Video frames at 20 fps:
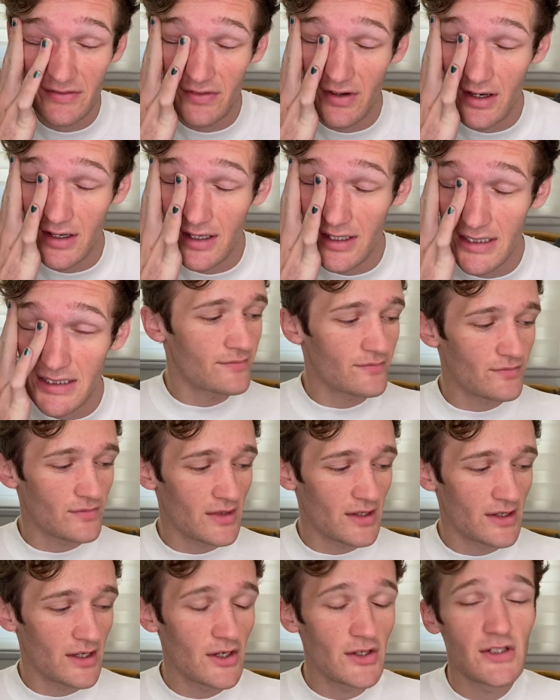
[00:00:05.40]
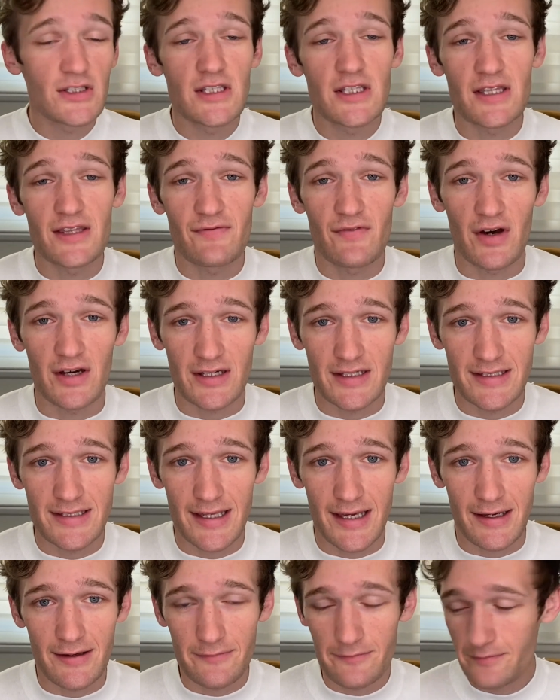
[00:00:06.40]
August. Here's the fucking
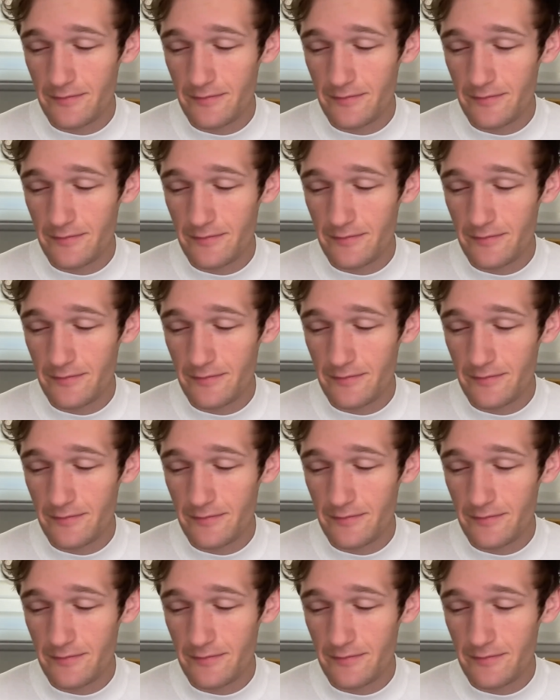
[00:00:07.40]
thing.